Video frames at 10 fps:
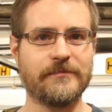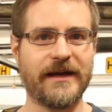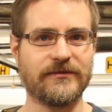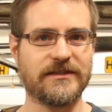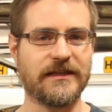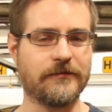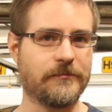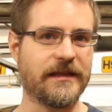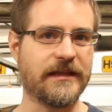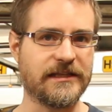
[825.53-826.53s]
mounts and giving
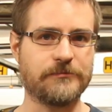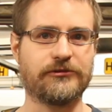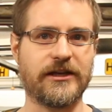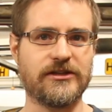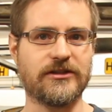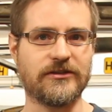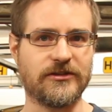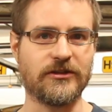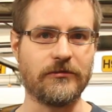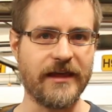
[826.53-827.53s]
me the inspiration to
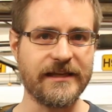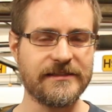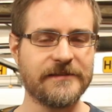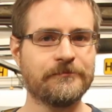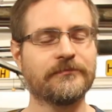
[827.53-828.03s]
do this.